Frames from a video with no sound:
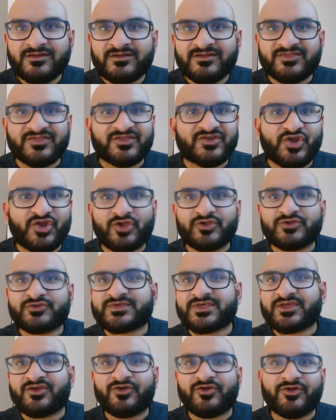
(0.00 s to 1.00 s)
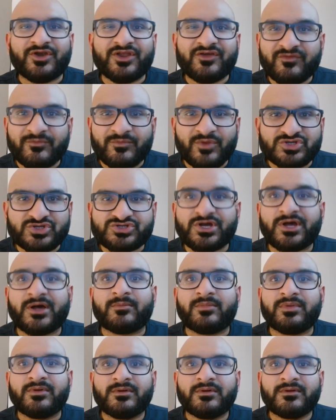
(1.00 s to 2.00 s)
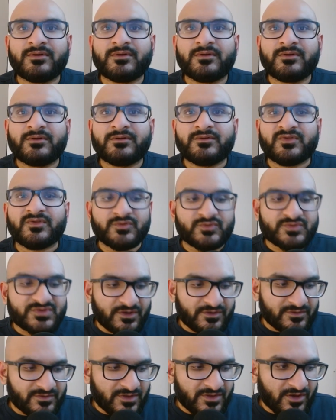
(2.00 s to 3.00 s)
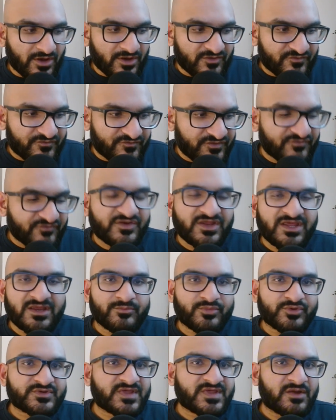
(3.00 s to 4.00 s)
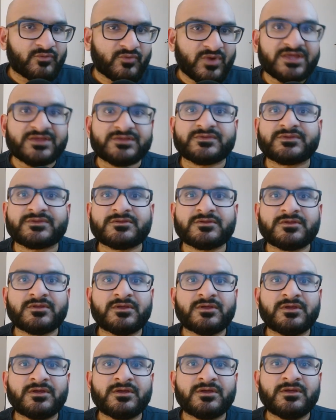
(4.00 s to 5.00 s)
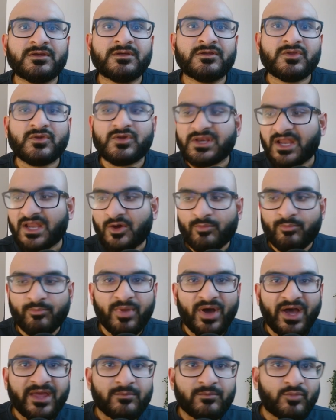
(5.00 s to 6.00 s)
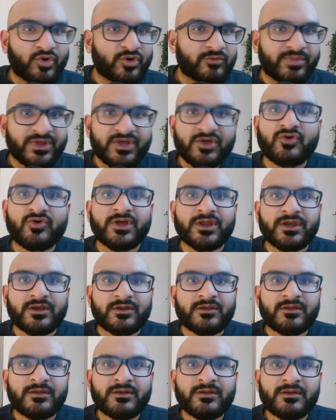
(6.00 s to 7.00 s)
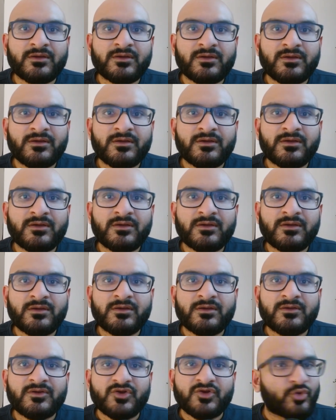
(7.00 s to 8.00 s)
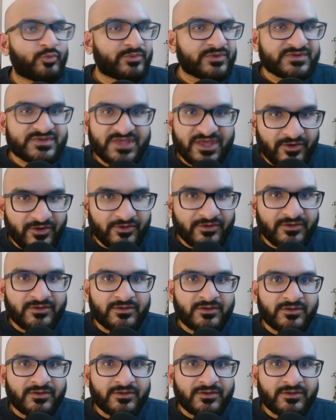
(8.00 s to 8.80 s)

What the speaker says: The dollars that you're earning from your job, you suddenly got a 15% raise. You can now buy more Bitcoin. Don't be scared.